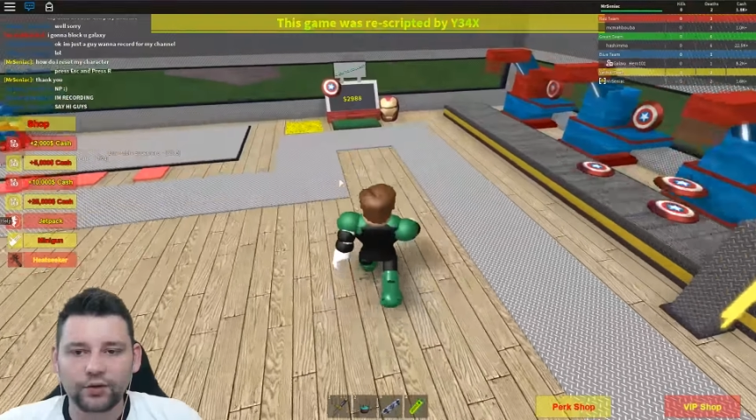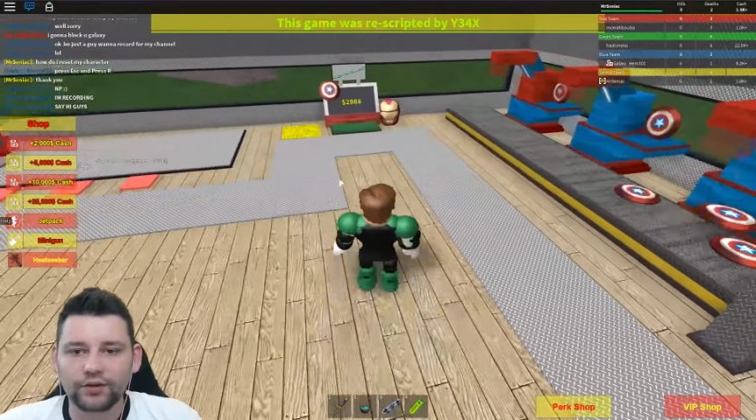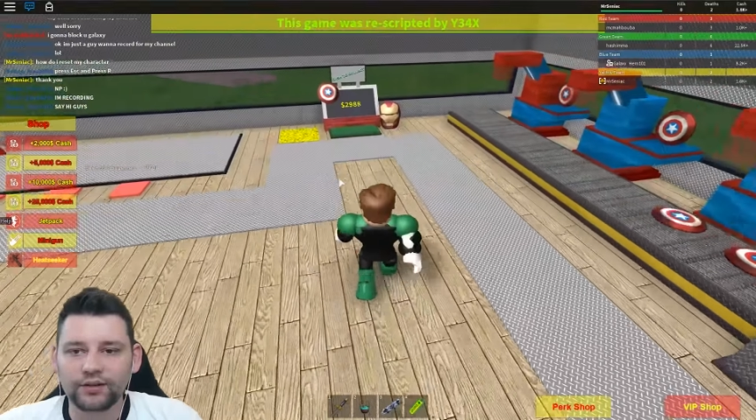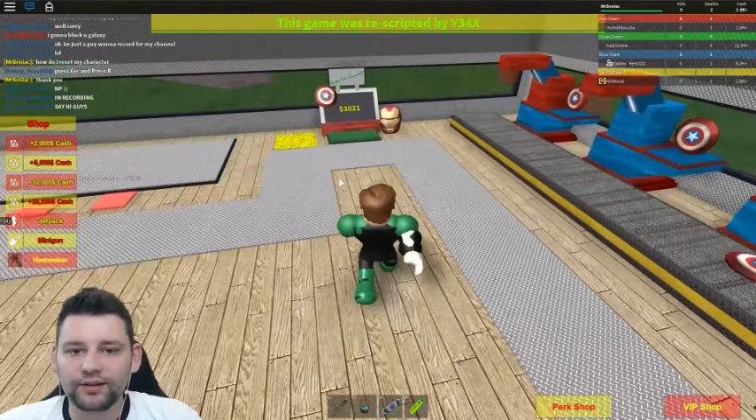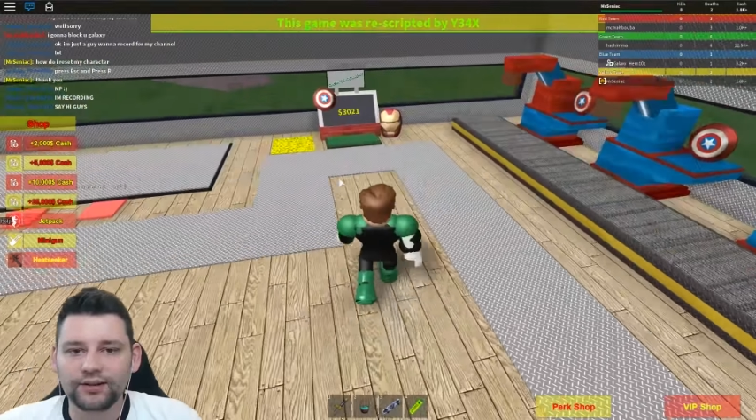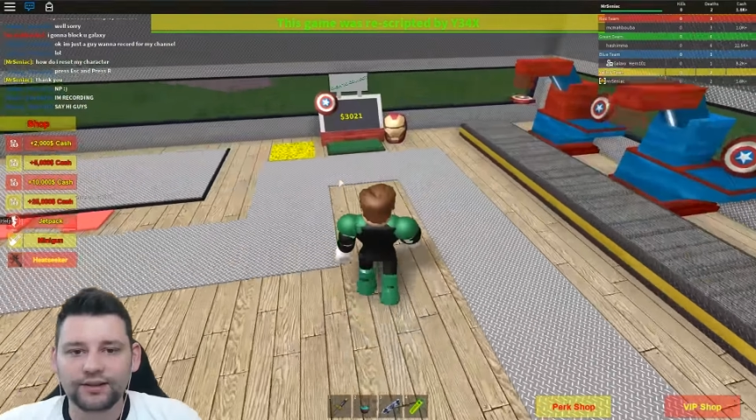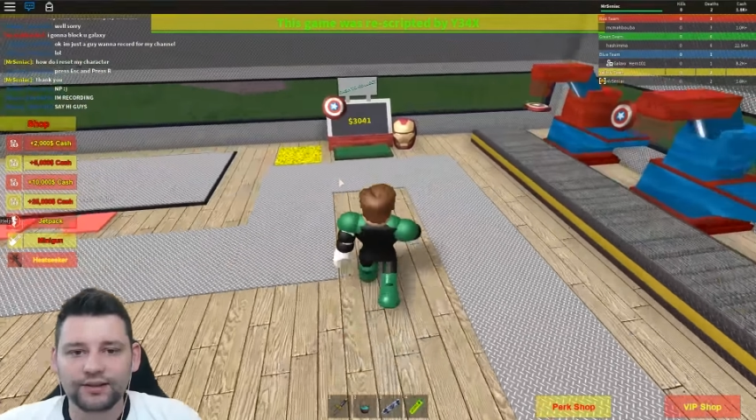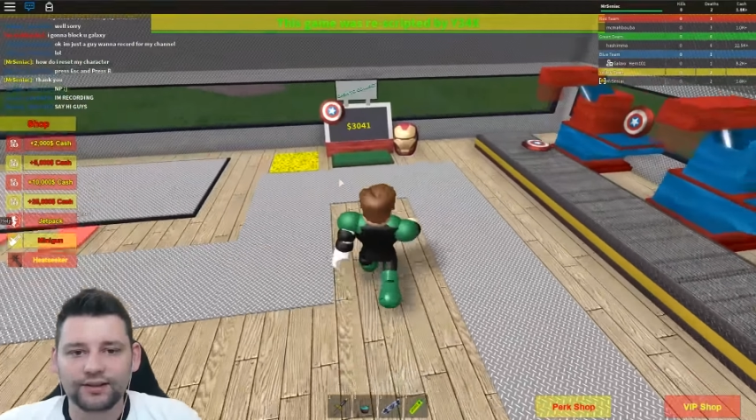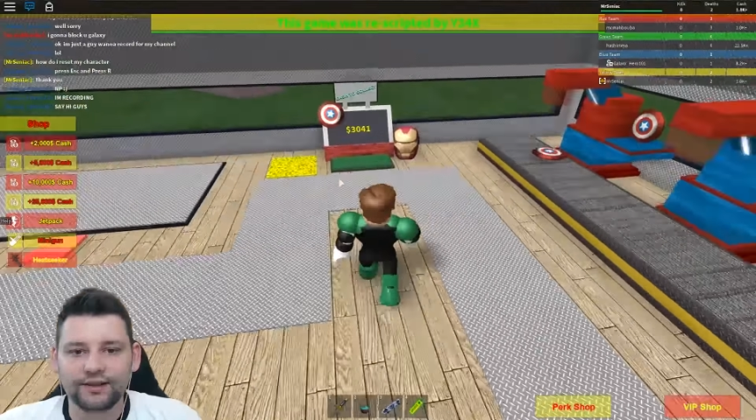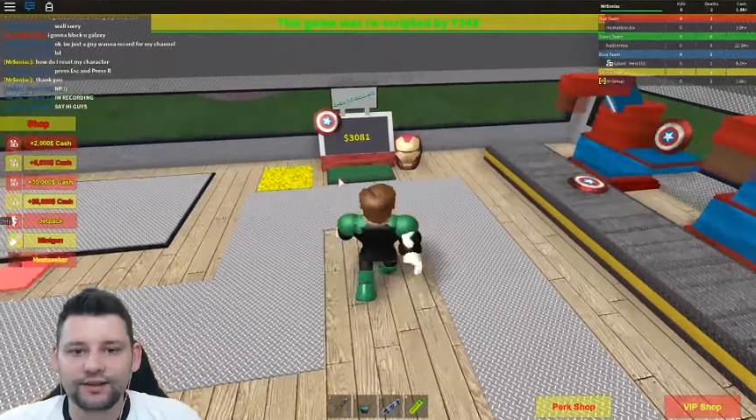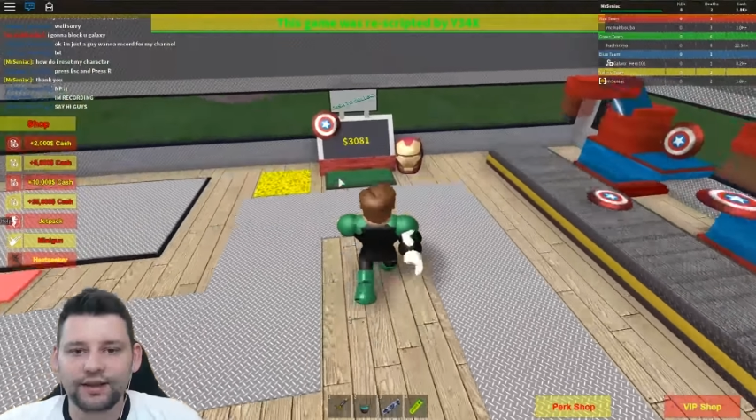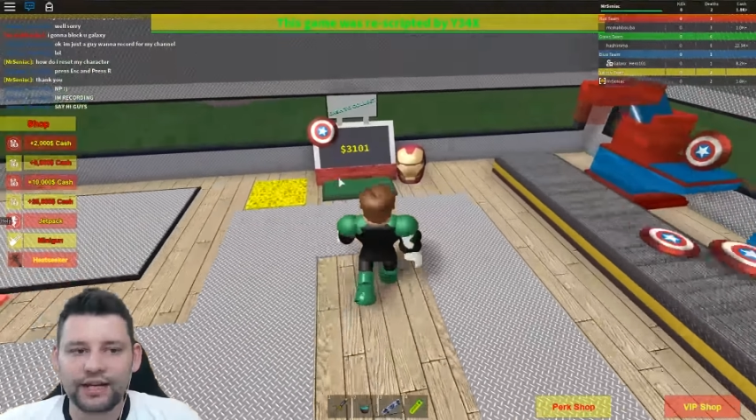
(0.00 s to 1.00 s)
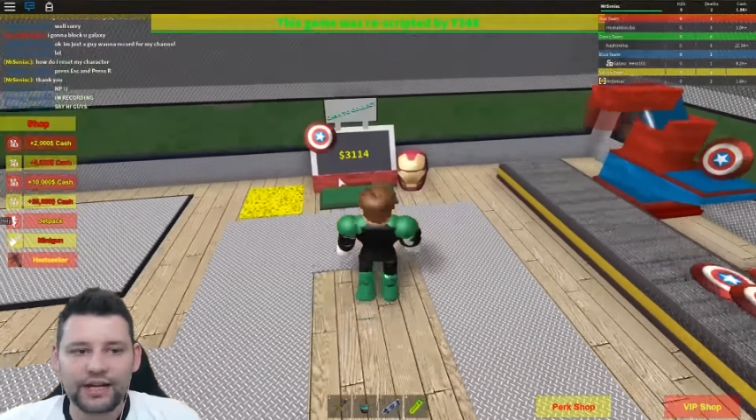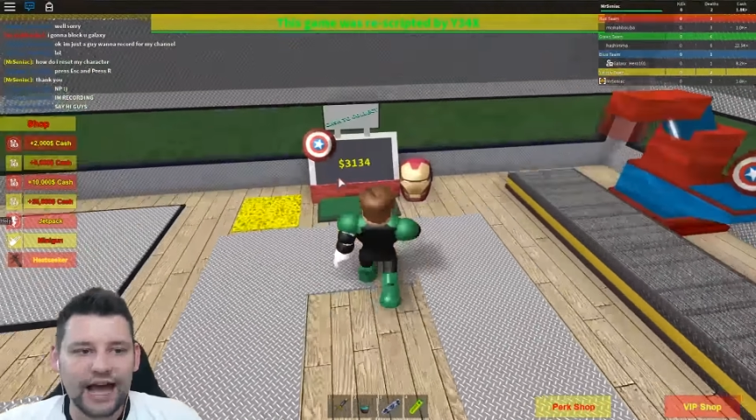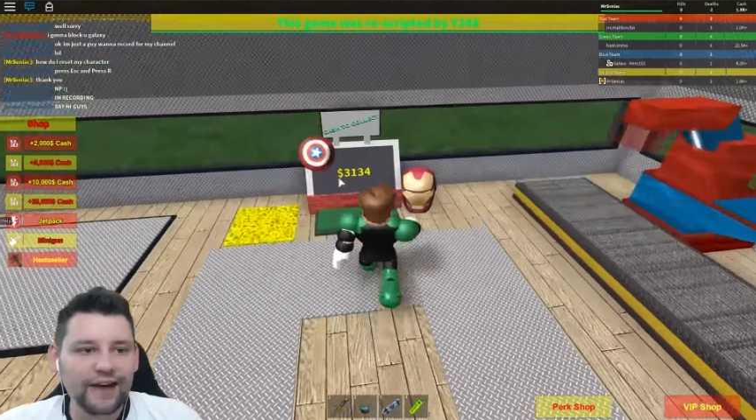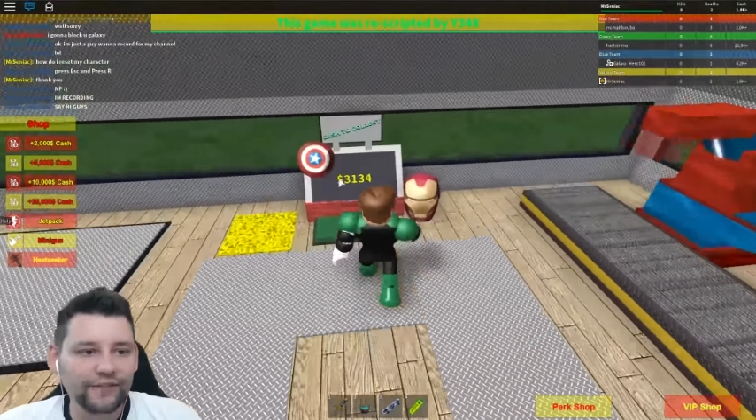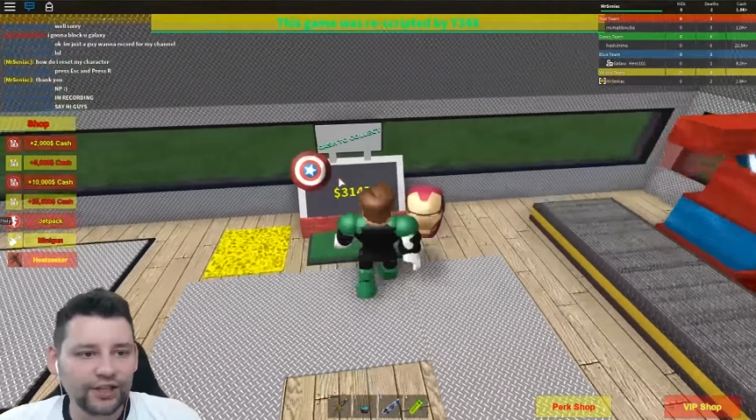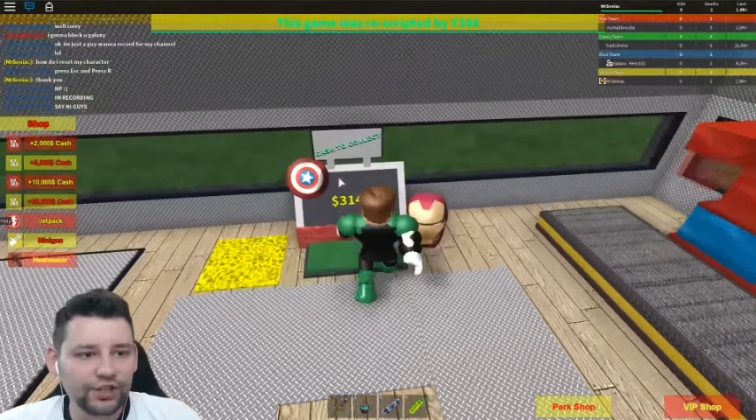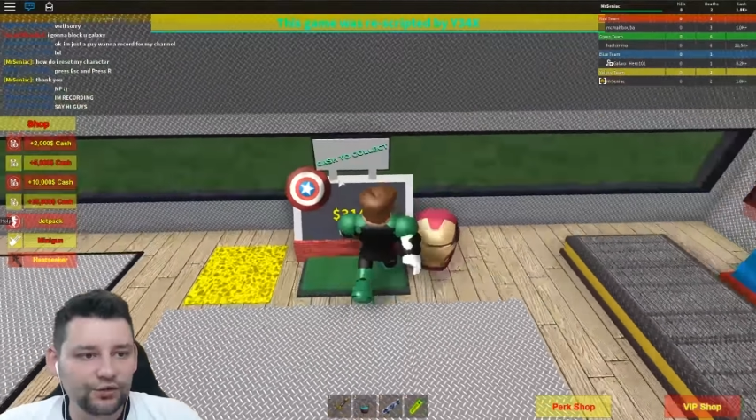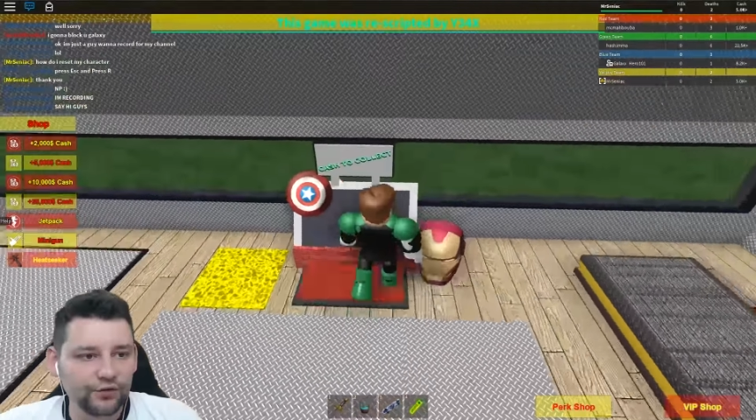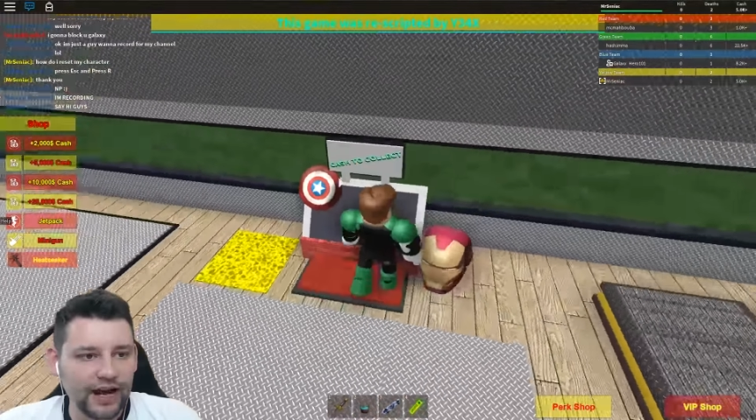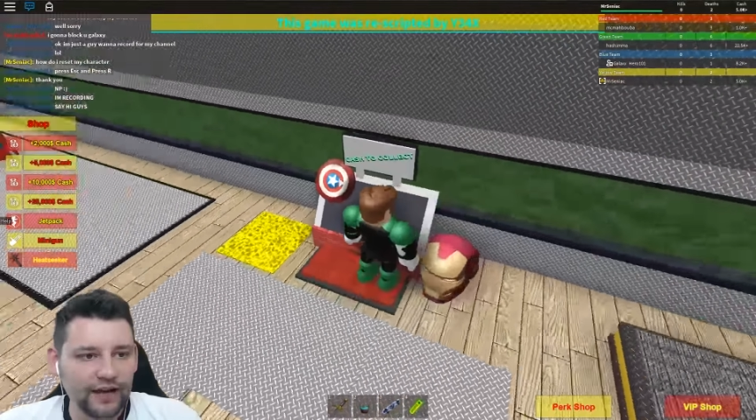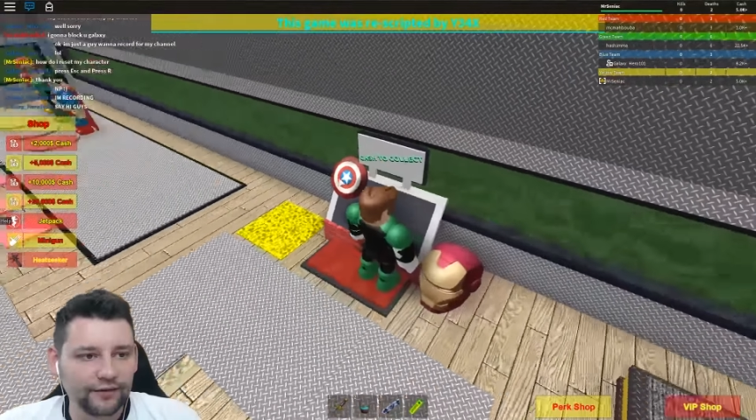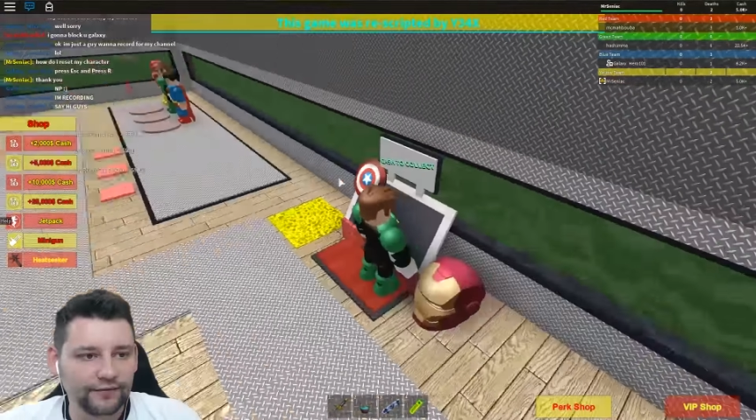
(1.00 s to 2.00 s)
Are you having a
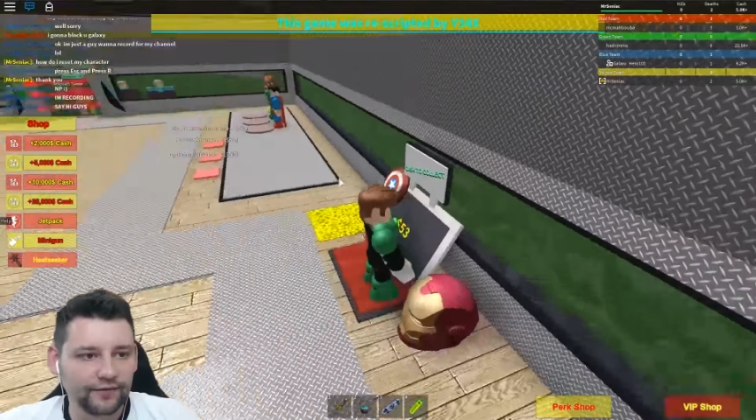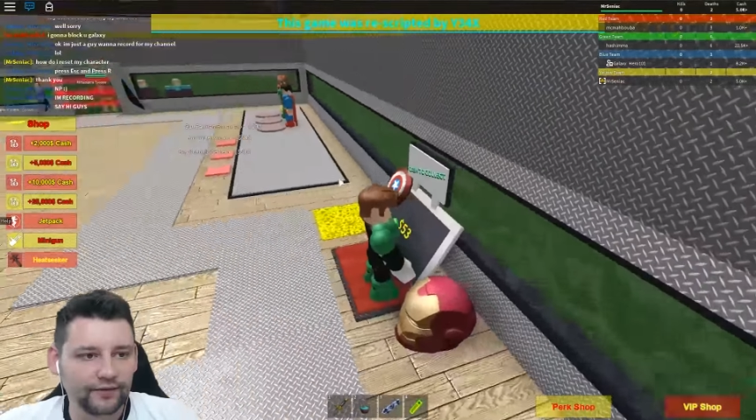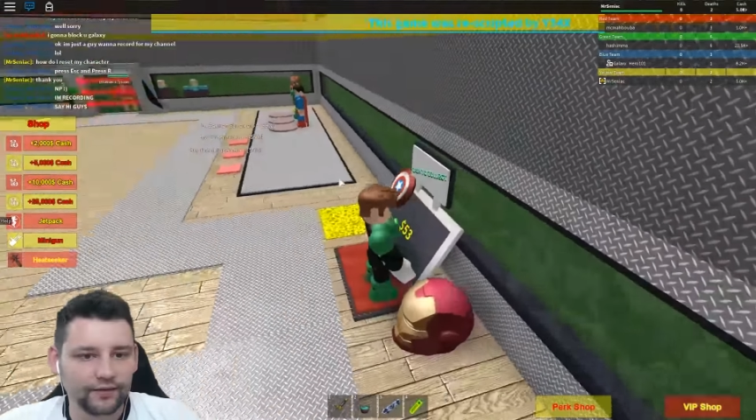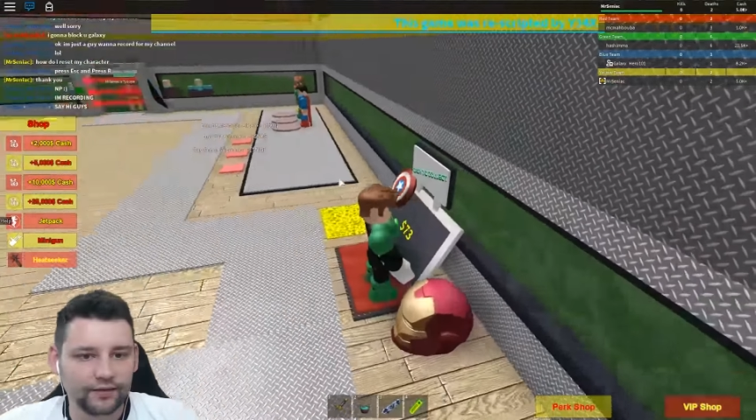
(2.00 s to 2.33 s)
giraffe?